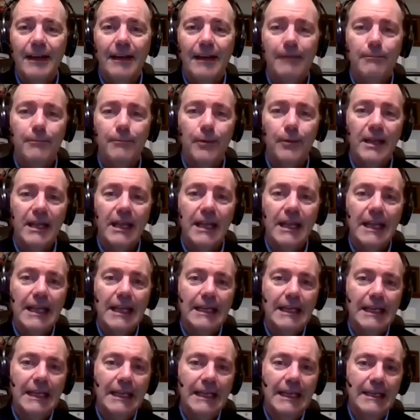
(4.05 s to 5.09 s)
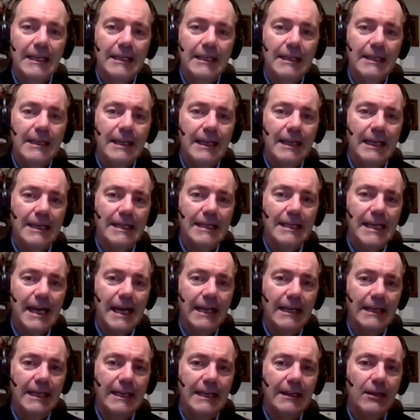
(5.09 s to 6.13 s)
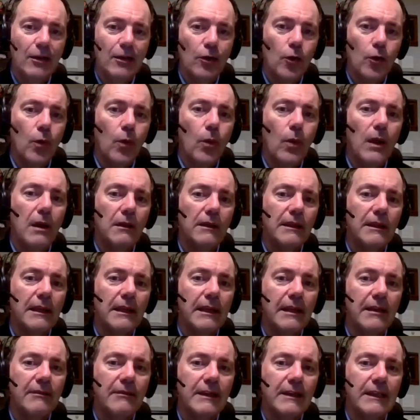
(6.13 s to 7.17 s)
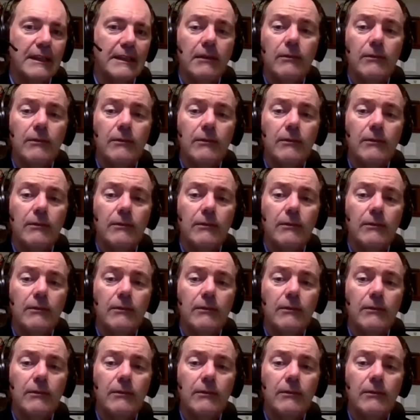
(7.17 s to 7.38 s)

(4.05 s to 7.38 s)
and bringing it in and tightening the quality of it.